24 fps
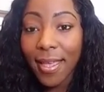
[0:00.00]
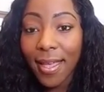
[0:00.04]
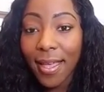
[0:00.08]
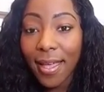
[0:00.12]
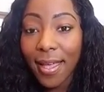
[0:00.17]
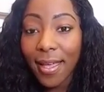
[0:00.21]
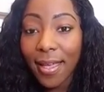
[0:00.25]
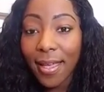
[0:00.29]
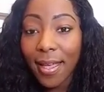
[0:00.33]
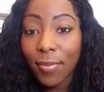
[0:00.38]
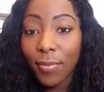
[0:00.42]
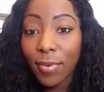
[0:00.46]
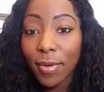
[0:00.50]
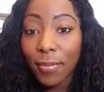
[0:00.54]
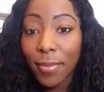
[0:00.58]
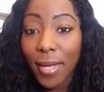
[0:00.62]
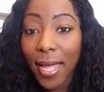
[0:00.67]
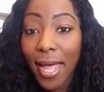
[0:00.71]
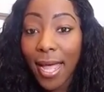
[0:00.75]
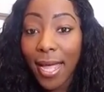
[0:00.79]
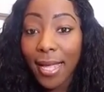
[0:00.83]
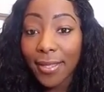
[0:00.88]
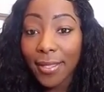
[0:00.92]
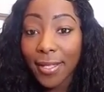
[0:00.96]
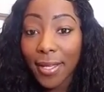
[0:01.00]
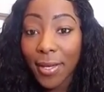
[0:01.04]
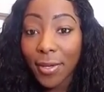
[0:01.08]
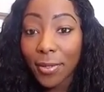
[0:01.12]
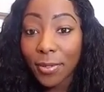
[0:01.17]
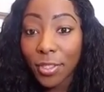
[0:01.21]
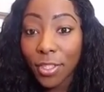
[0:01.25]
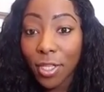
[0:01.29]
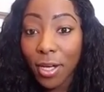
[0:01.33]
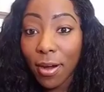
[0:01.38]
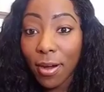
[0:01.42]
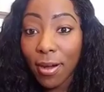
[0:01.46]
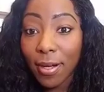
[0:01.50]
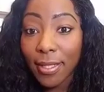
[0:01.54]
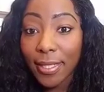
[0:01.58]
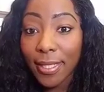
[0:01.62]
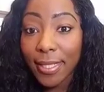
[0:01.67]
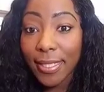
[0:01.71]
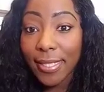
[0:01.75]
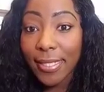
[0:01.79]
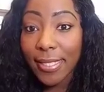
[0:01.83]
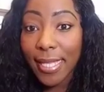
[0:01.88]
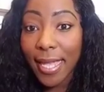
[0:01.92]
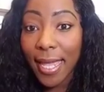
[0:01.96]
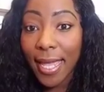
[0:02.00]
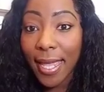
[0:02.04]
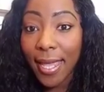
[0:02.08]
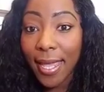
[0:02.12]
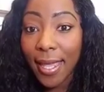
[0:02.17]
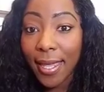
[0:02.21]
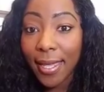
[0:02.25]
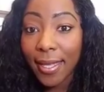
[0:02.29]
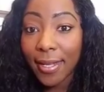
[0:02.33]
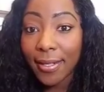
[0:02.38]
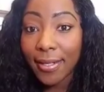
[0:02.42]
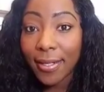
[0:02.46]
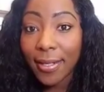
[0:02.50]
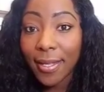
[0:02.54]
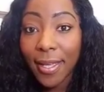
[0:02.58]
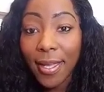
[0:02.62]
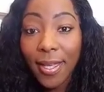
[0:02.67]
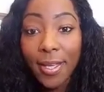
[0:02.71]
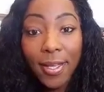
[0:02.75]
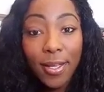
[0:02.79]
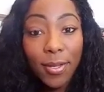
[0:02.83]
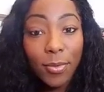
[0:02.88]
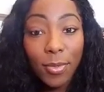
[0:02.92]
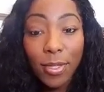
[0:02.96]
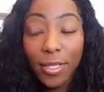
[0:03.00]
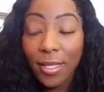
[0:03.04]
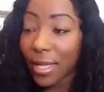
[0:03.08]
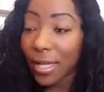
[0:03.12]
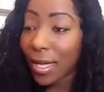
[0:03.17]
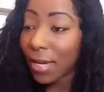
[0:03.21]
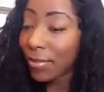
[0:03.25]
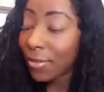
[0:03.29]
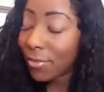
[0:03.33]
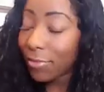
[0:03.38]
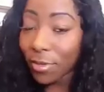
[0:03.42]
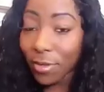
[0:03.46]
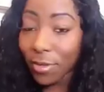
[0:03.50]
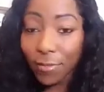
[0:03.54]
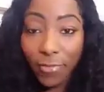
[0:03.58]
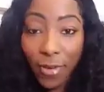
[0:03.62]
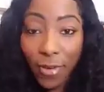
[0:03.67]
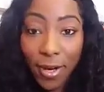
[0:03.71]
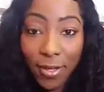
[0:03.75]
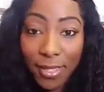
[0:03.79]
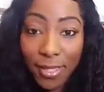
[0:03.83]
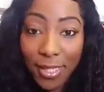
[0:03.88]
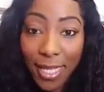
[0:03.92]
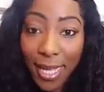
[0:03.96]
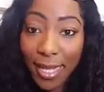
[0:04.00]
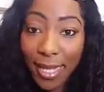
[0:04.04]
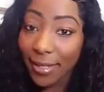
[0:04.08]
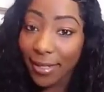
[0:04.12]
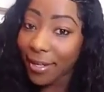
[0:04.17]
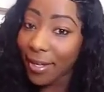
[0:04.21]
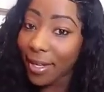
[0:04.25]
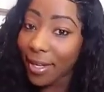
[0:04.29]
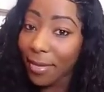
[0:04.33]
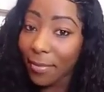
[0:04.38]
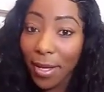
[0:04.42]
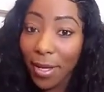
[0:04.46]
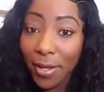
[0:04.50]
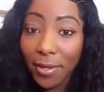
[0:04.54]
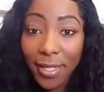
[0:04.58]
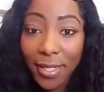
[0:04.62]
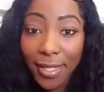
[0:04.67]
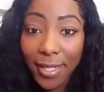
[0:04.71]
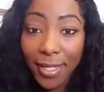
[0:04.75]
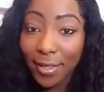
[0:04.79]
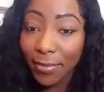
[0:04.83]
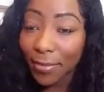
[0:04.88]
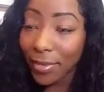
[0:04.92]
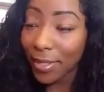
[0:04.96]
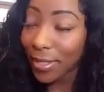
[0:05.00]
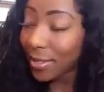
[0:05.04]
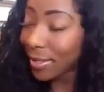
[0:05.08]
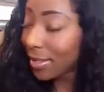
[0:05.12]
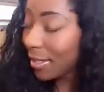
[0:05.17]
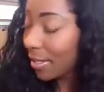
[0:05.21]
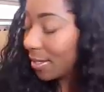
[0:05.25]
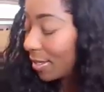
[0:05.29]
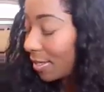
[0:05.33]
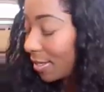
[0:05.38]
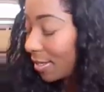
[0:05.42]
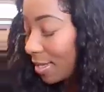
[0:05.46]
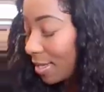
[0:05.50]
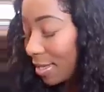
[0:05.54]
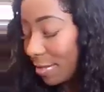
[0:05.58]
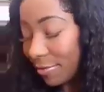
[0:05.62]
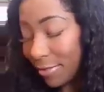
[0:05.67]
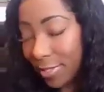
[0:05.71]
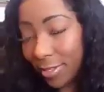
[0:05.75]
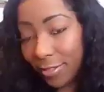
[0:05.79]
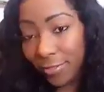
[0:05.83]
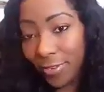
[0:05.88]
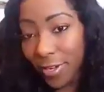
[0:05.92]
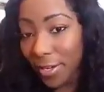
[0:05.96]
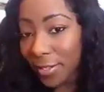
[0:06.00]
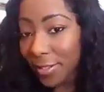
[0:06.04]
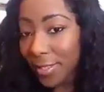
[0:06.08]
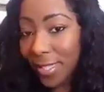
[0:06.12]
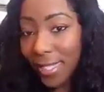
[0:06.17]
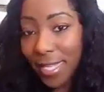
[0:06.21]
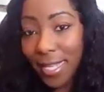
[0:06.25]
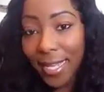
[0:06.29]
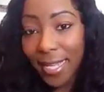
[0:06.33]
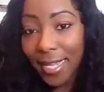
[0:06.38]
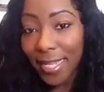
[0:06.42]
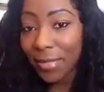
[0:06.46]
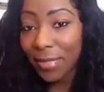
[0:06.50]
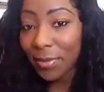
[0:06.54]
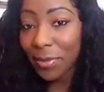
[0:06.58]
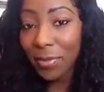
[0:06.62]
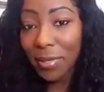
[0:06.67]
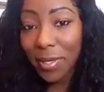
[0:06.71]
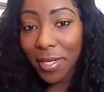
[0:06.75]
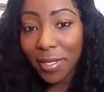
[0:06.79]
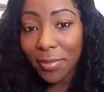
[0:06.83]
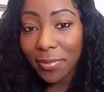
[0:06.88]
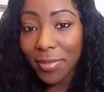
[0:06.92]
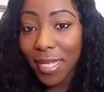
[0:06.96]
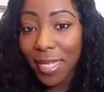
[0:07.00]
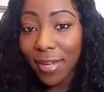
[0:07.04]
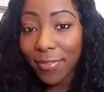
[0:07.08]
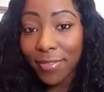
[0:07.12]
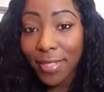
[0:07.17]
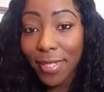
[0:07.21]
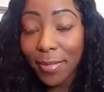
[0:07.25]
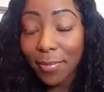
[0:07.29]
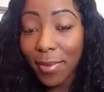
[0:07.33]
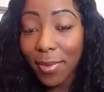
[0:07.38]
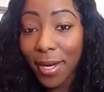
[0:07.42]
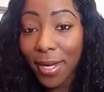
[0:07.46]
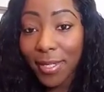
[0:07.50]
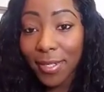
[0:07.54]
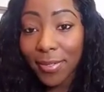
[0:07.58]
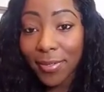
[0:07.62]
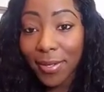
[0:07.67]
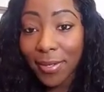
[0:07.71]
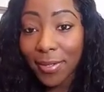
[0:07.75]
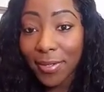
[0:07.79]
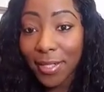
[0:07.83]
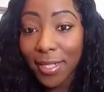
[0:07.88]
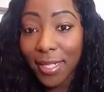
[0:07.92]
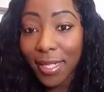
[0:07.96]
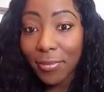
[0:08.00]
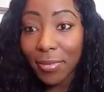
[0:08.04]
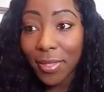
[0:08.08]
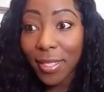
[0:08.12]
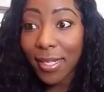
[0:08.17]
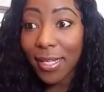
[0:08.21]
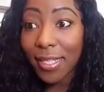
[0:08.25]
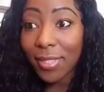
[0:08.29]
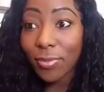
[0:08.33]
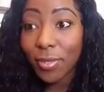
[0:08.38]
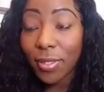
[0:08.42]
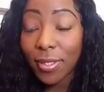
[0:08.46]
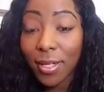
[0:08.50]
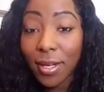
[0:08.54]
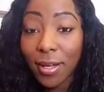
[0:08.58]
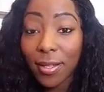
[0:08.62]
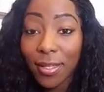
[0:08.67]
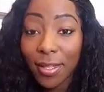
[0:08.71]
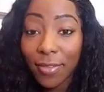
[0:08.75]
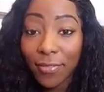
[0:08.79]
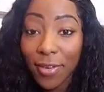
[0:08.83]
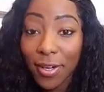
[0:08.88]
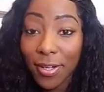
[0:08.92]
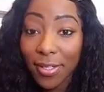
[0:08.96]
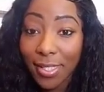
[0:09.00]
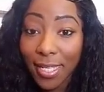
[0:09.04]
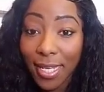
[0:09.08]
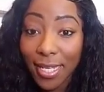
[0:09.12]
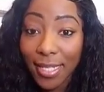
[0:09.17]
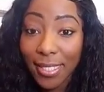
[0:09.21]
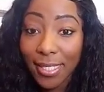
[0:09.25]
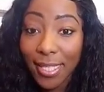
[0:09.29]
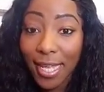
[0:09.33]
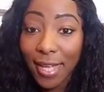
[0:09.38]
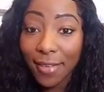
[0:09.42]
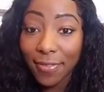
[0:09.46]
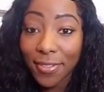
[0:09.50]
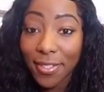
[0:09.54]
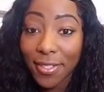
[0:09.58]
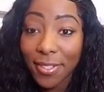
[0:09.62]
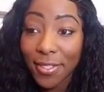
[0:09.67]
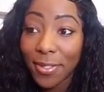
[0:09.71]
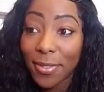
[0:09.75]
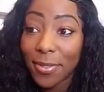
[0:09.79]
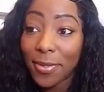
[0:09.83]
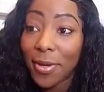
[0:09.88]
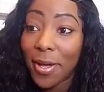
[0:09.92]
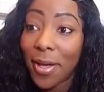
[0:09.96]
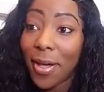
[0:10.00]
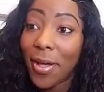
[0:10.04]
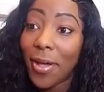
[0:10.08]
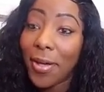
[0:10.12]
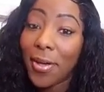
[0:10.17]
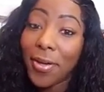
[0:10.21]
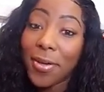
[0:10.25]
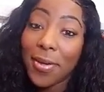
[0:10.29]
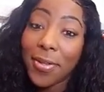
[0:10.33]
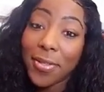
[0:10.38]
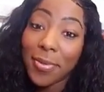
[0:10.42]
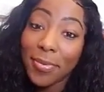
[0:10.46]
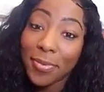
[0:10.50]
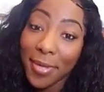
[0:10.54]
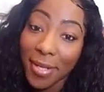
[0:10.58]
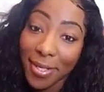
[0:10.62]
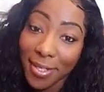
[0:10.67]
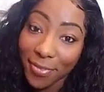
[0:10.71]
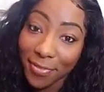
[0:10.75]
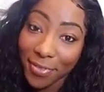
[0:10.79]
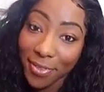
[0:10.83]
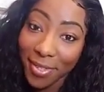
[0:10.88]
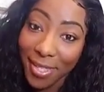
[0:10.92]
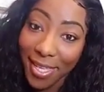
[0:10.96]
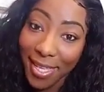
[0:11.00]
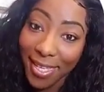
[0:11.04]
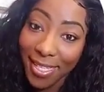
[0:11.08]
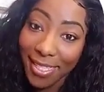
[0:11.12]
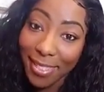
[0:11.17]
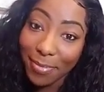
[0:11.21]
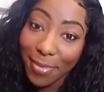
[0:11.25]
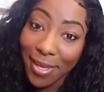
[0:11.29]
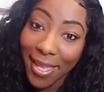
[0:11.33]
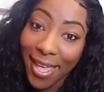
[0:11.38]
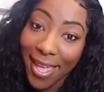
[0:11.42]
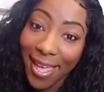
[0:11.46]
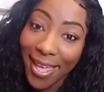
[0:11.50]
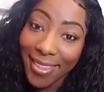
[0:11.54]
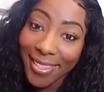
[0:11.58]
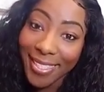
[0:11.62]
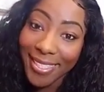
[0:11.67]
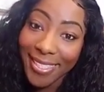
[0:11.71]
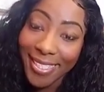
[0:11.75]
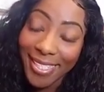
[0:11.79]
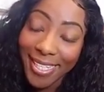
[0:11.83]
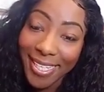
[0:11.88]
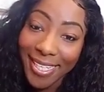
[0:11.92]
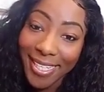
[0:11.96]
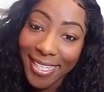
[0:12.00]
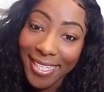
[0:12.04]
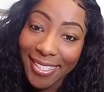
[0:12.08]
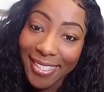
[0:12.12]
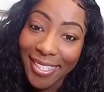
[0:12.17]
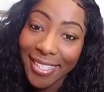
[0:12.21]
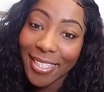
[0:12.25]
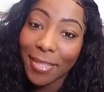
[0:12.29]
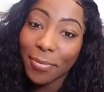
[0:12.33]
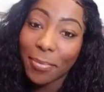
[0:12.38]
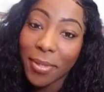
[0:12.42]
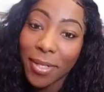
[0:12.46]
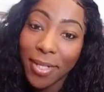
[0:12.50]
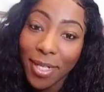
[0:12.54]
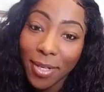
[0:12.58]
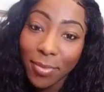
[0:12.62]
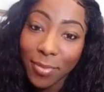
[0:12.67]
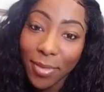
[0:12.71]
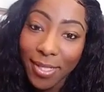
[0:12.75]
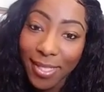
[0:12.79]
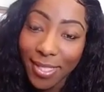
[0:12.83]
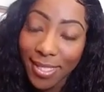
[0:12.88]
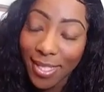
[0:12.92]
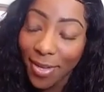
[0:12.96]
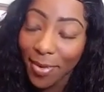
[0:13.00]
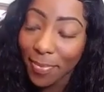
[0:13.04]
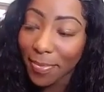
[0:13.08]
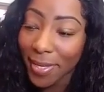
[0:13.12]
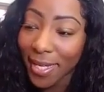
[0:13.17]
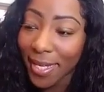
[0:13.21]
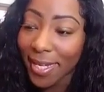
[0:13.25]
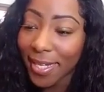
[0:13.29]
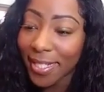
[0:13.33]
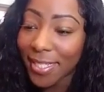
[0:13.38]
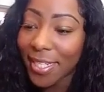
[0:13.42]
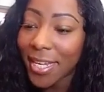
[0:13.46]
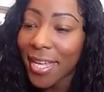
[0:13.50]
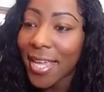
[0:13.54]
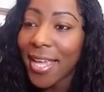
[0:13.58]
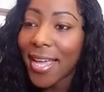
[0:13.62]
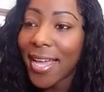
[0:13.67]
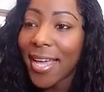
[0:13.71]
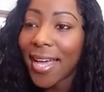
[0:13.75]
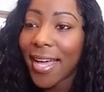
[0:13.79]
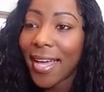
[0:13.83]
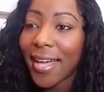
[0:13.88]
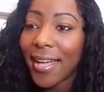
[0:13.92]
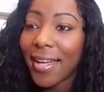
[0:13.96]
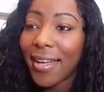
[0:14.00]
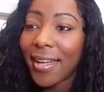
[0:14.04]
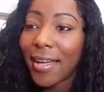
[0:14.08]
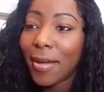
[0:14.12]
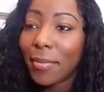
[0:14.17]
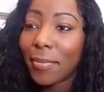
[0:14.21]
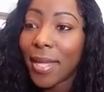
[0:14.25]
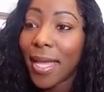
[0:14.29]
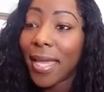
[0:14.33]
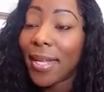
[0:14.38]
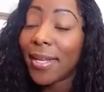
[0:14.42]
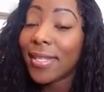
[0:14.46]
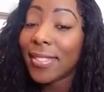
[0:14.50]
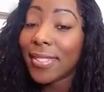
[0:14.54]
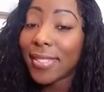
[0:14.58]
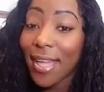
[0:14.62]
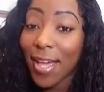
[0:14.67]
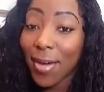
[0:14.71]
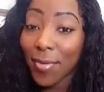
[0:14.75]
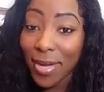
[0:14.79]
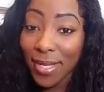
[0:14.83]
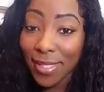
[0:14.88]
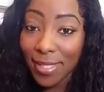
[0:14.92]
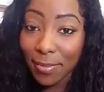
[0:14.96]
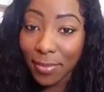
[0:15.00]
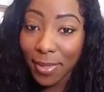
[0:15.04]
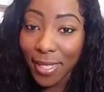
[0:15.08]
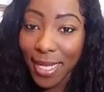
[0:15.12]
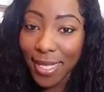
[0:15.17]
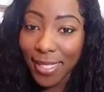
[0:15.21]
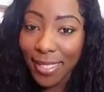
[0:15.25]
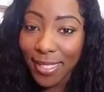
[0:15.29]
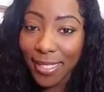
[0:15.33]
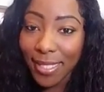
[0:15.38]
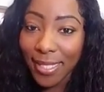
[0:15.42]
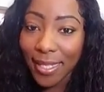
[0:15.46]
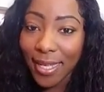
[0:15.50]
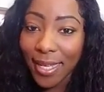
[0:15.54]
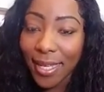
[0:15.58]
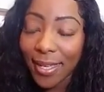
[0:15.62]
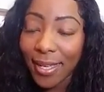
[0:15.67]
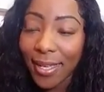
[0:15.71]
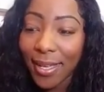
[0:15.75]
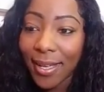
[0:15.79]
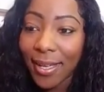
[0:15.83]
We're behind the old Charlie's, and we love, if you're a first lady, come on in. We love a first lady. We want to definitely bring you on in, because we know that first ladies have to do all the wonderful things behind the scenes, and you put up with so much, and it's always a blessing.